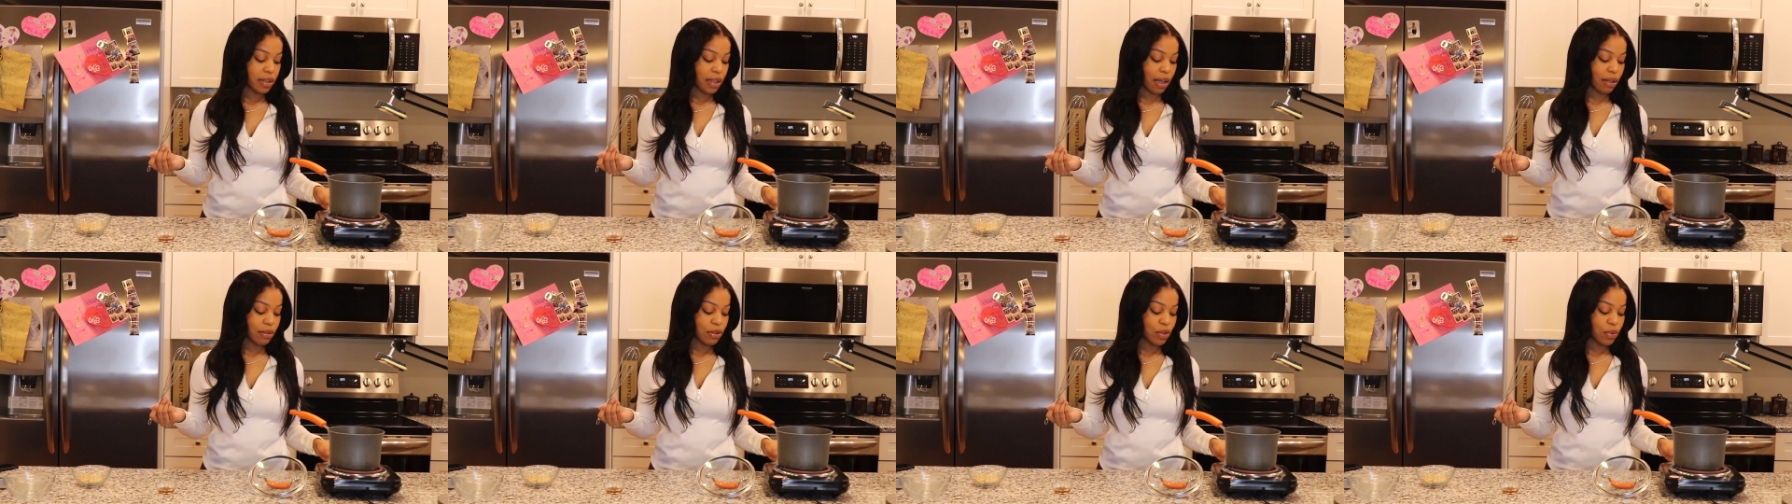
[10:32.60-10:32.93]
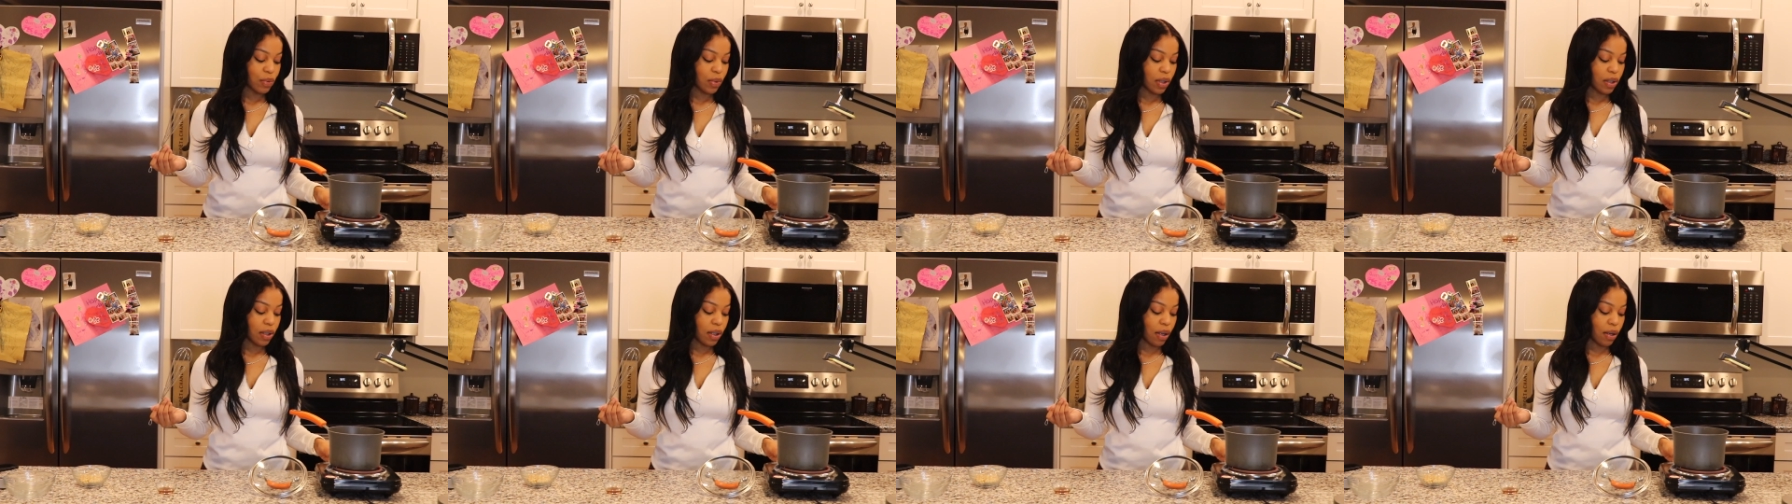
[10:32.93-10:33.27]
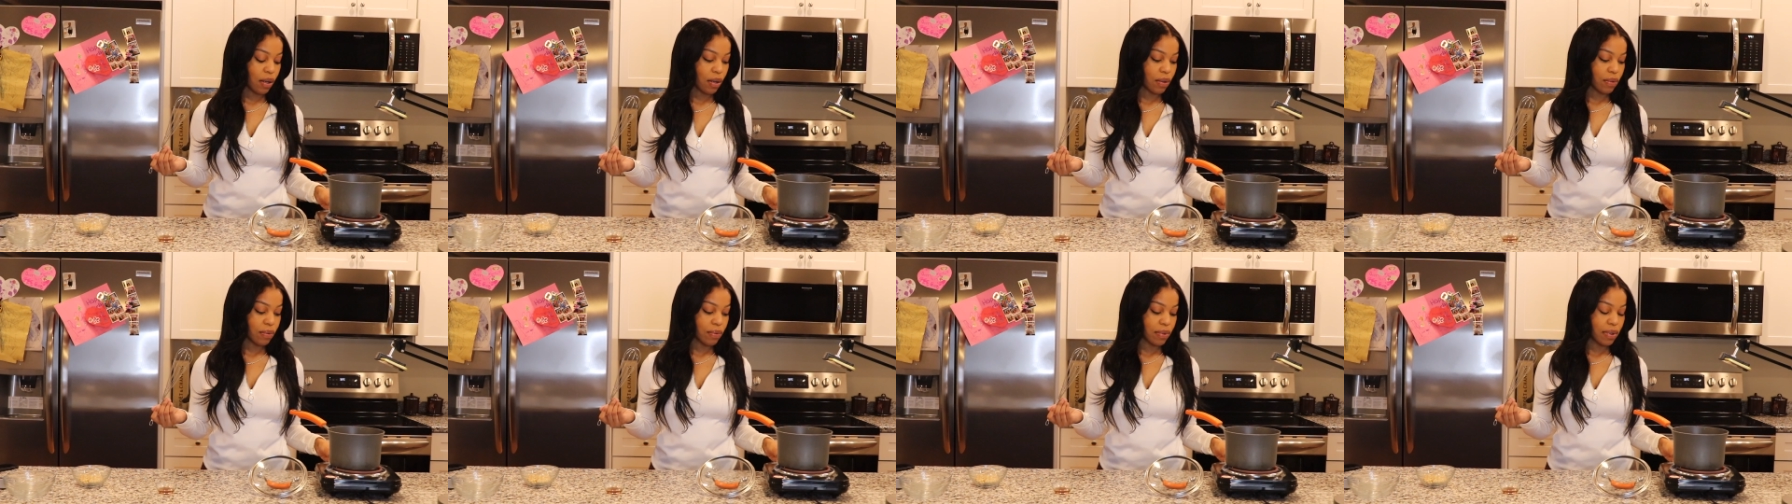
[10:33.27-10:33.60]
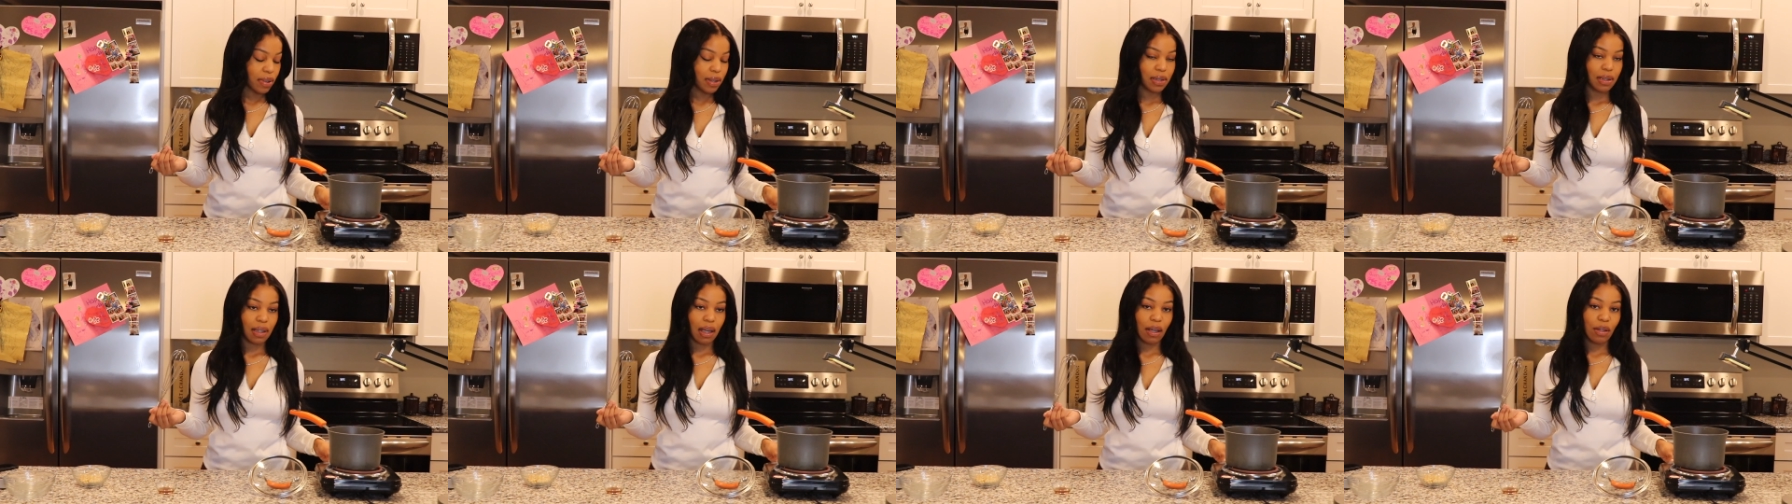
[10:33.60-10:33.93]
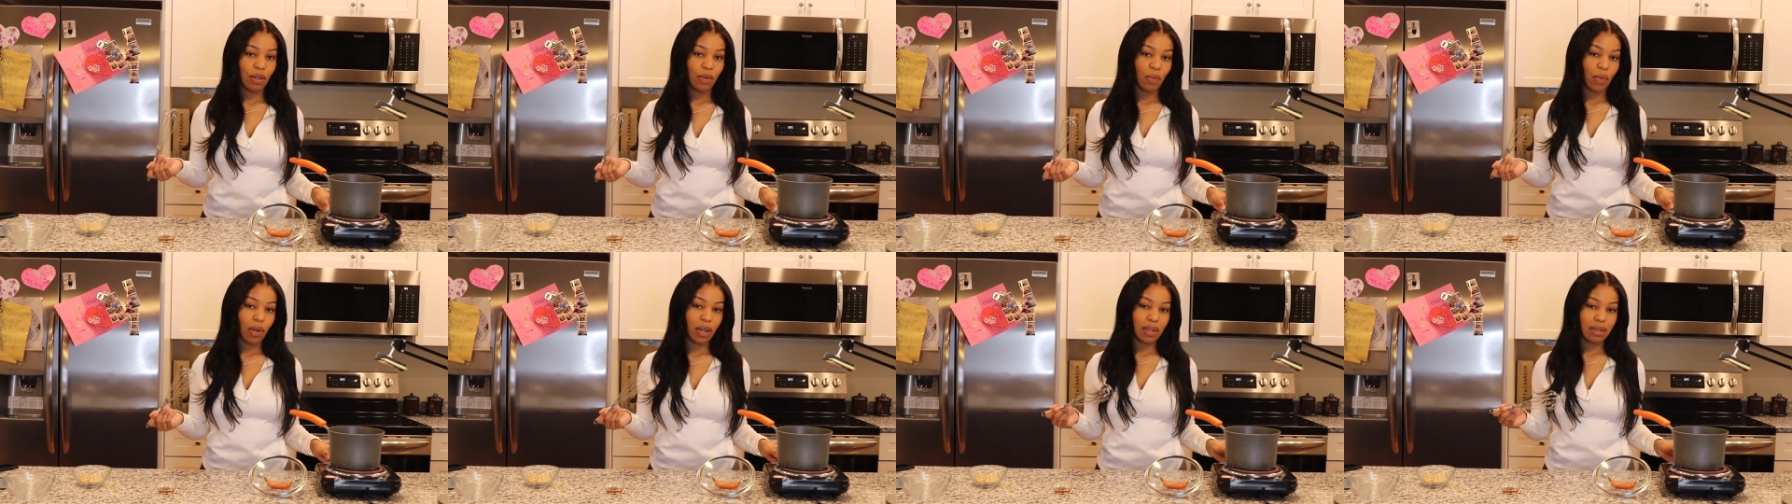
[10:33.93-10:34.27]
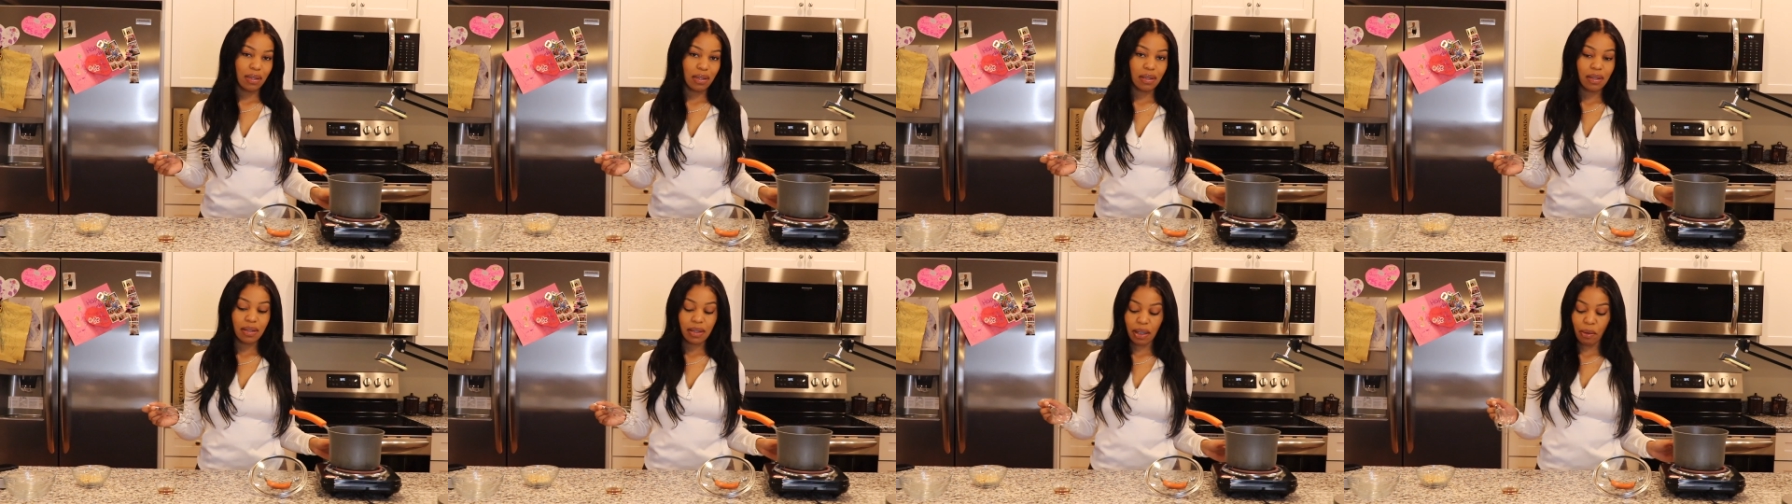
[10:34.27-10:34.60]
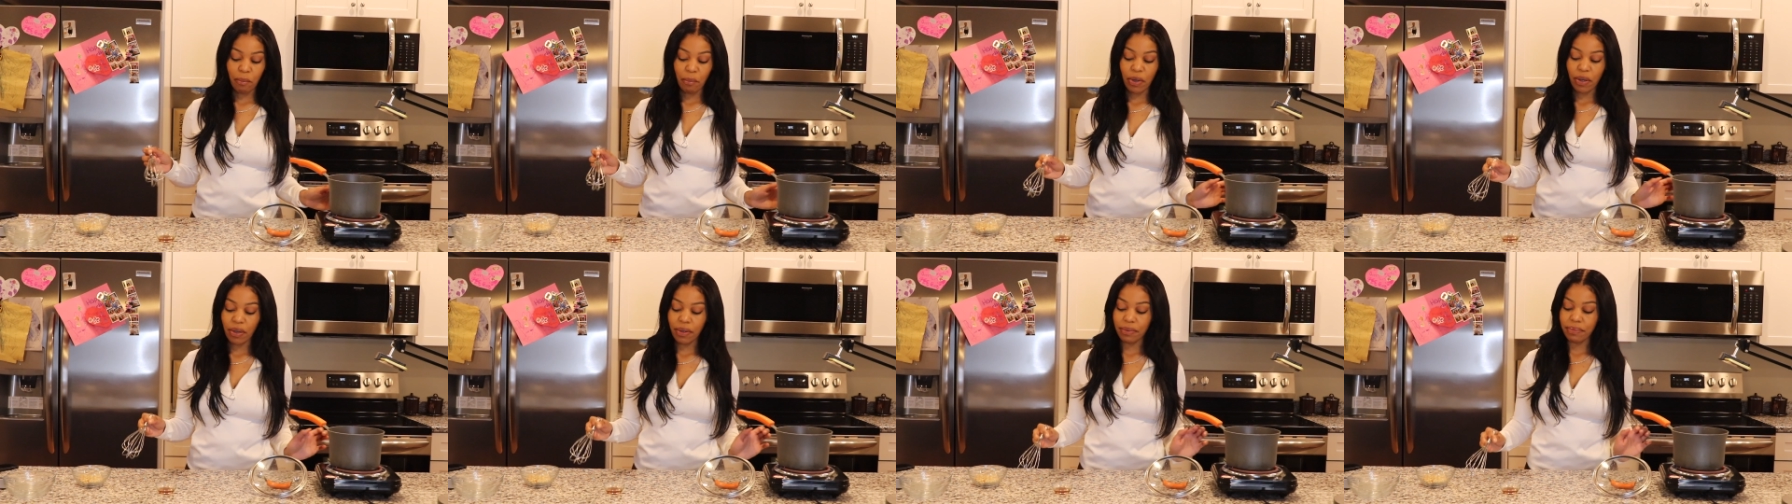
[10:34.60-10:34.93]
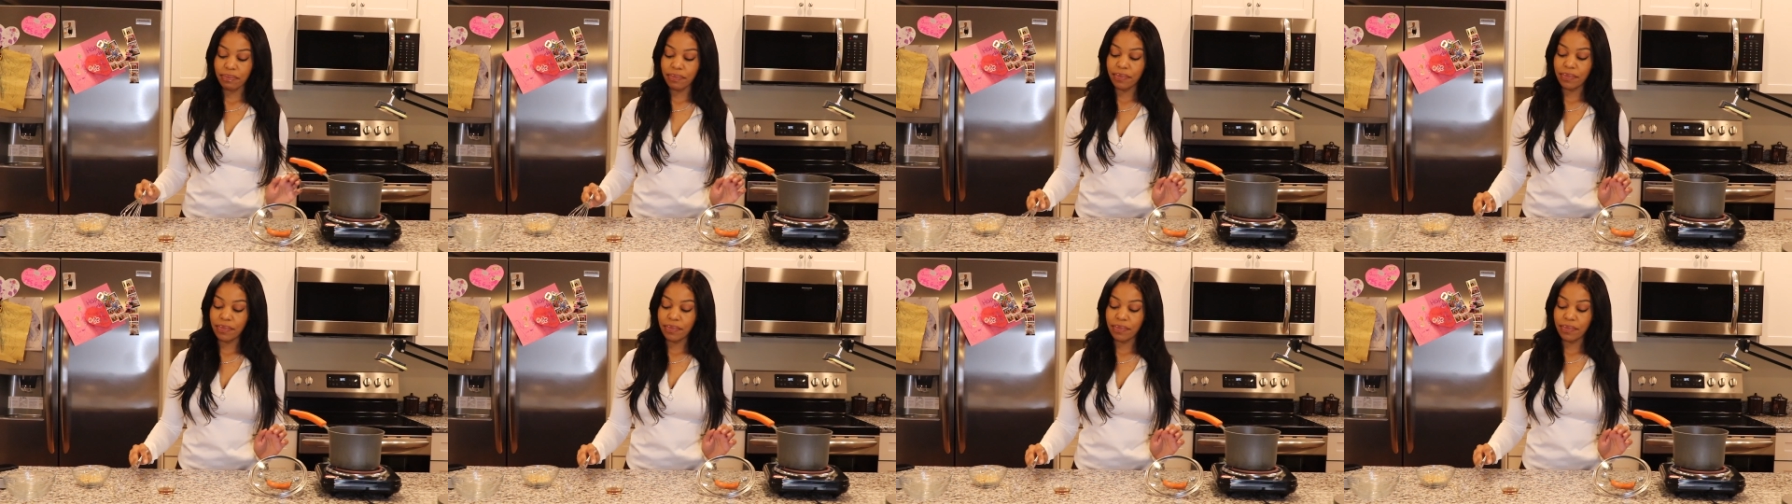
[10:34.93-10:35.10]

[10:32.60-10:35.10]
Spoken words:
down to a low, because now you want it to simmer.